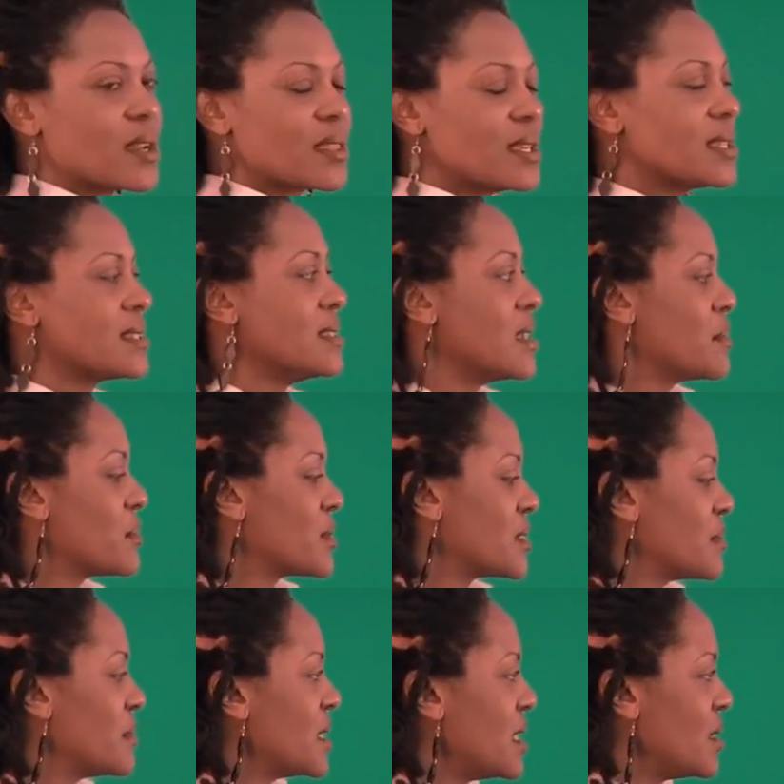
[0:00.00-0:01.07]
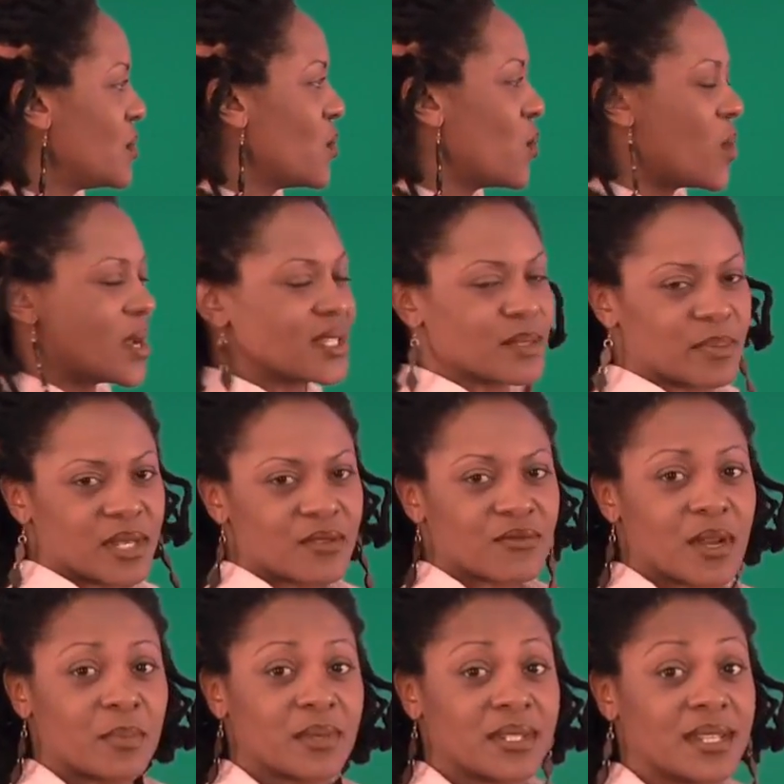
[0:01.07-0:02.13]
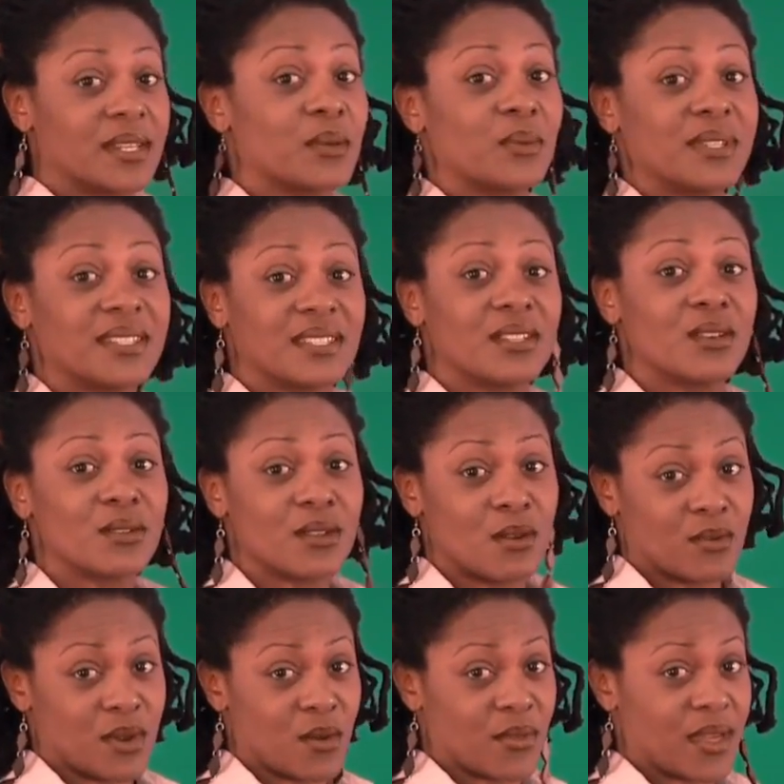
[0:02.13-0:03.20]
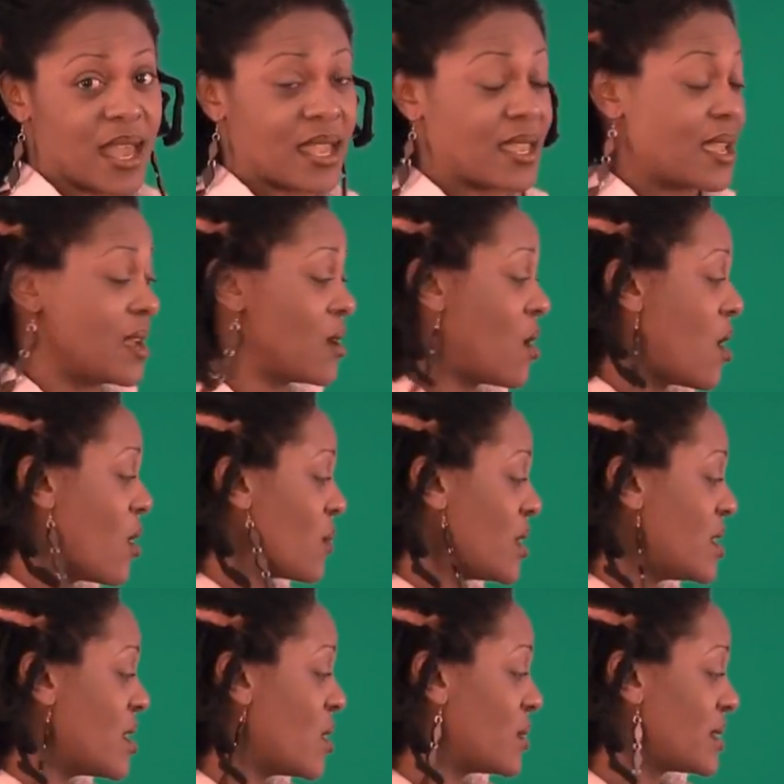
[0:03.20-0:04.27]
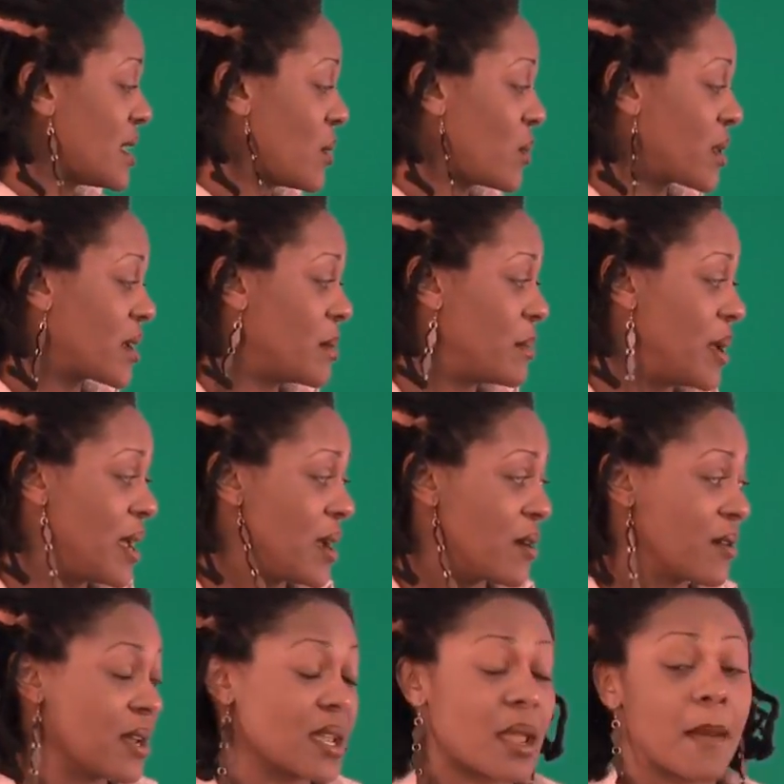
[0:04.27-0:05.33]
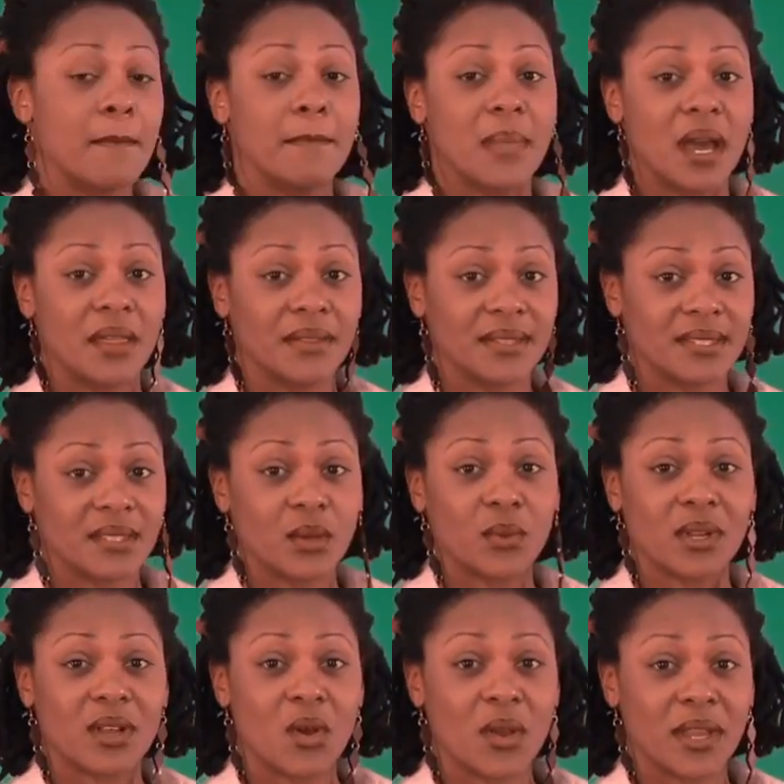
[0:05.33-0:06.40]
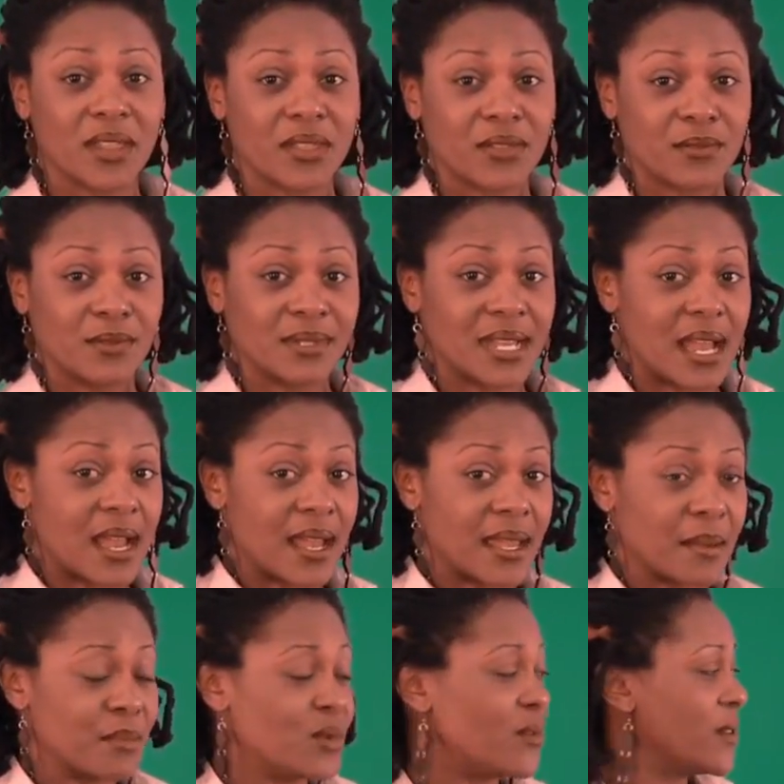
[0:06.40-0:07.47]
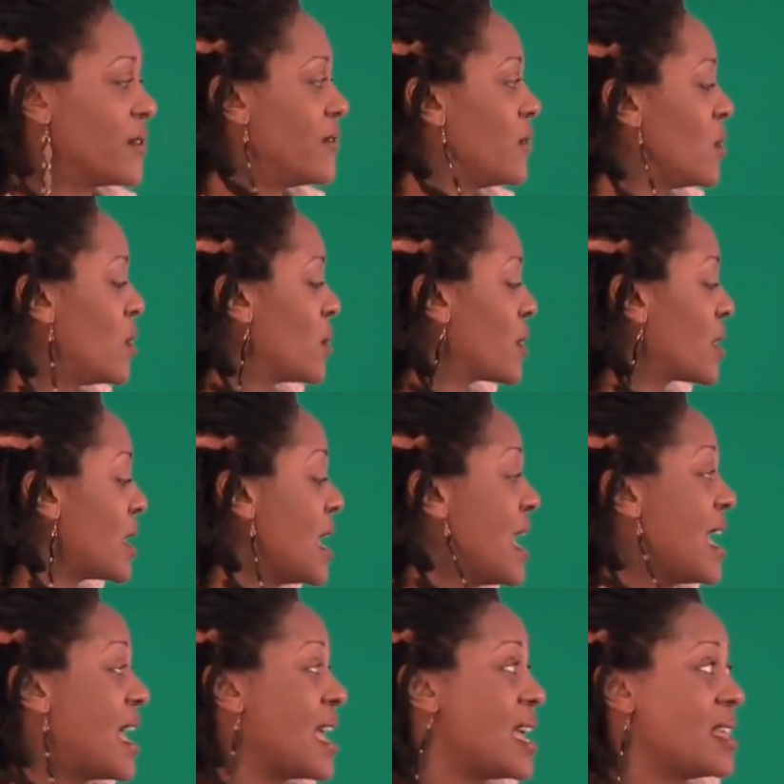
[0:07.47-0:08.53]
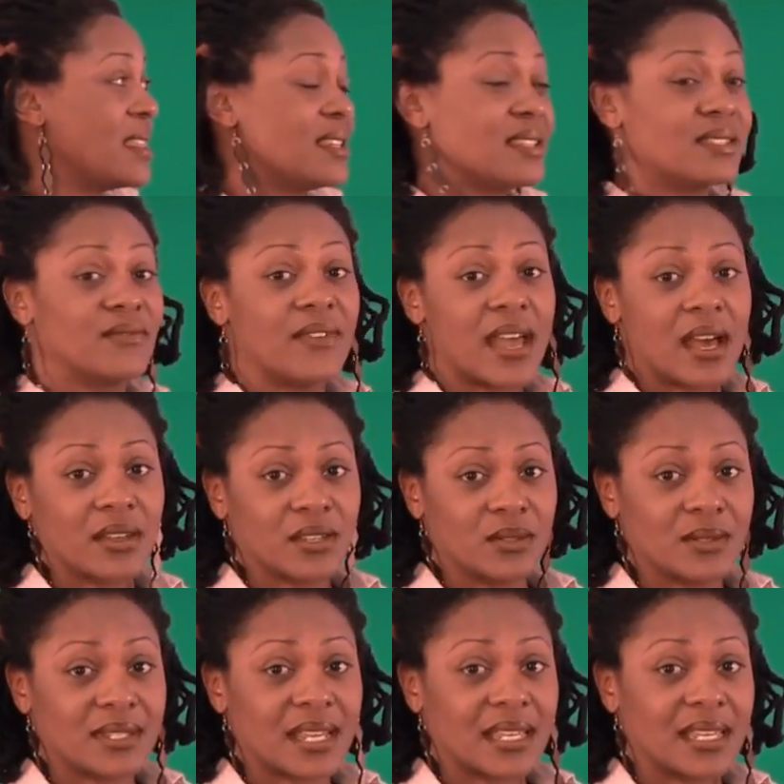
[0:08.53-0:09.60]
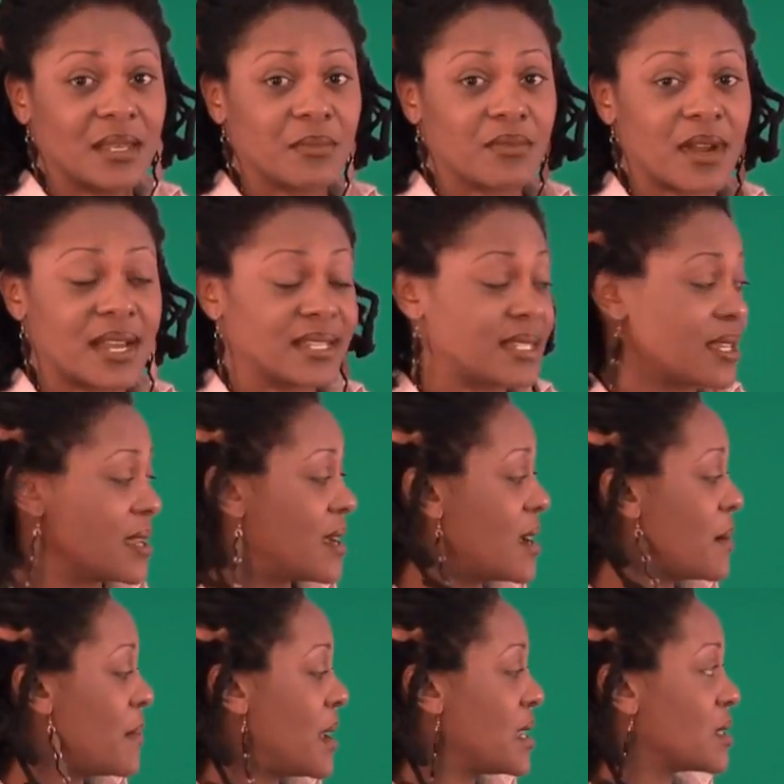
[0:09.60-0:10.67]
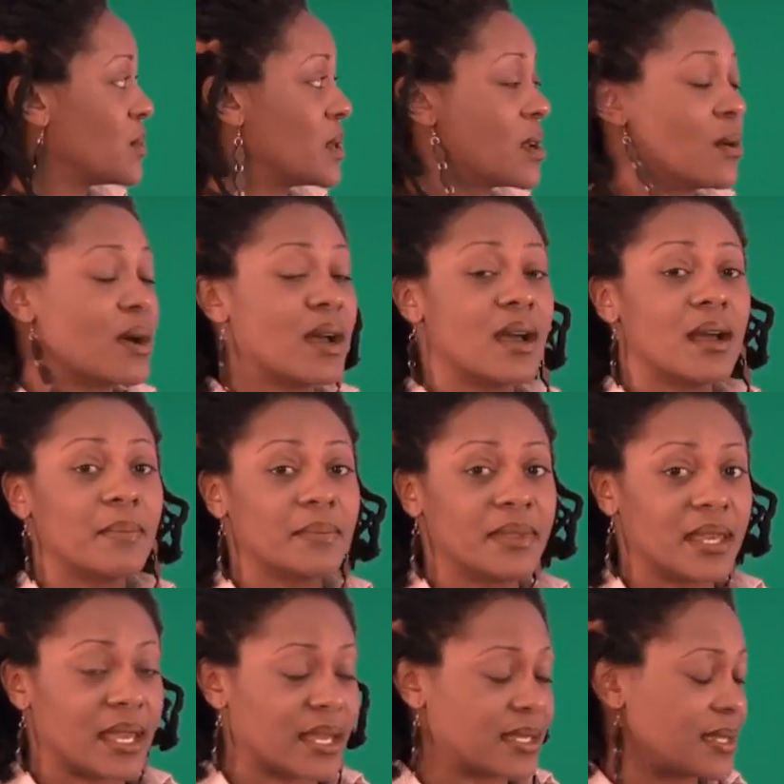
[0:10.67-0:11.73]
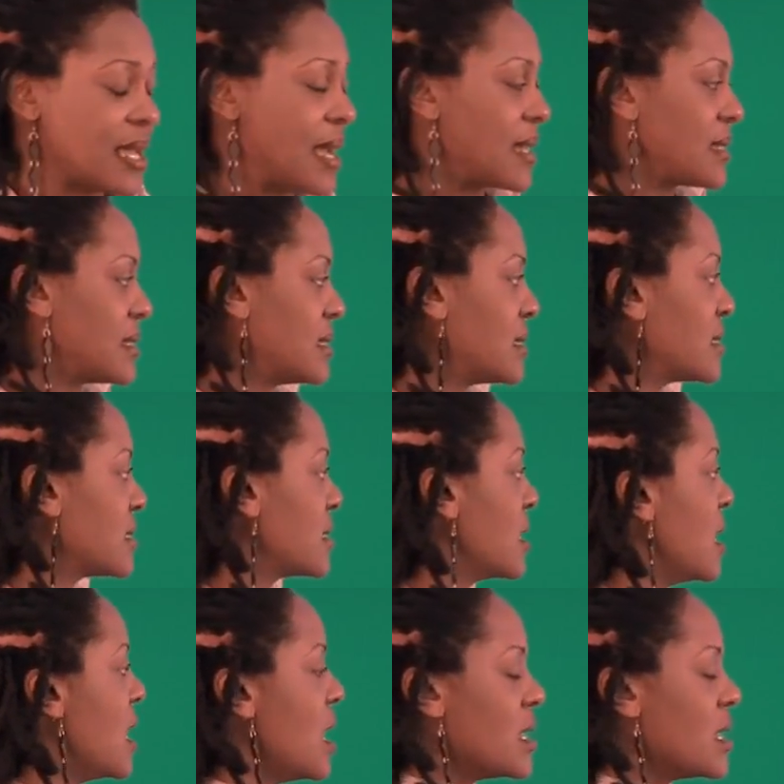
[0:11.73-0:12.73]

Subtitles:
do these numbers mean? What's being represented? We still don't know that yet. All we know is that we're comparing months, so we're going through time, moving forward, and these values that keep rising up as we go up the x-axis.